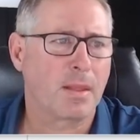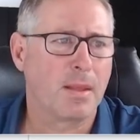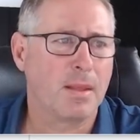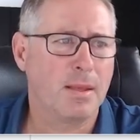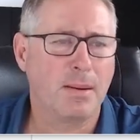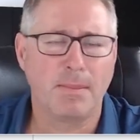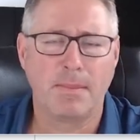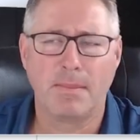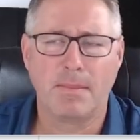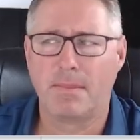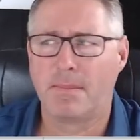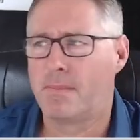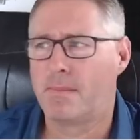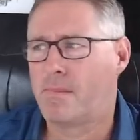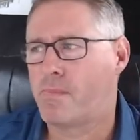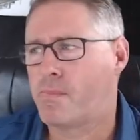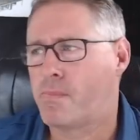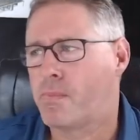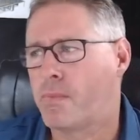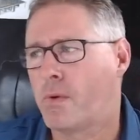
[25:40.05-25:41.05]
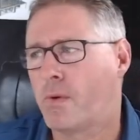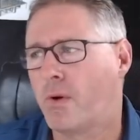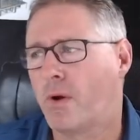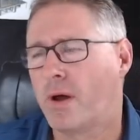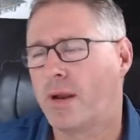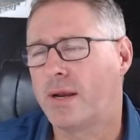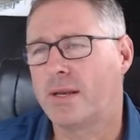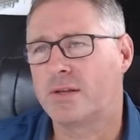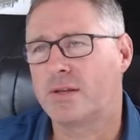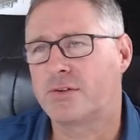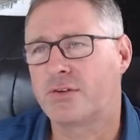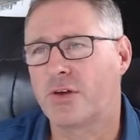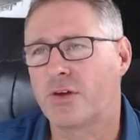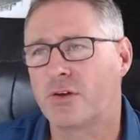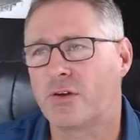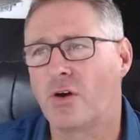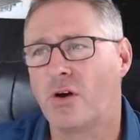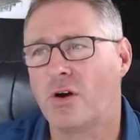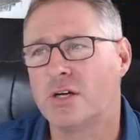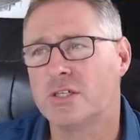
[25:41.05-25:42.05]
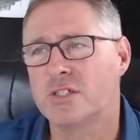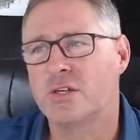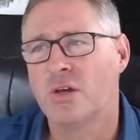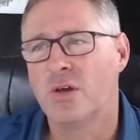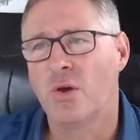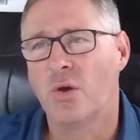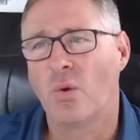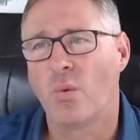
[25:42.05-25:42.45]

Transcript: Yep. All right. So guys,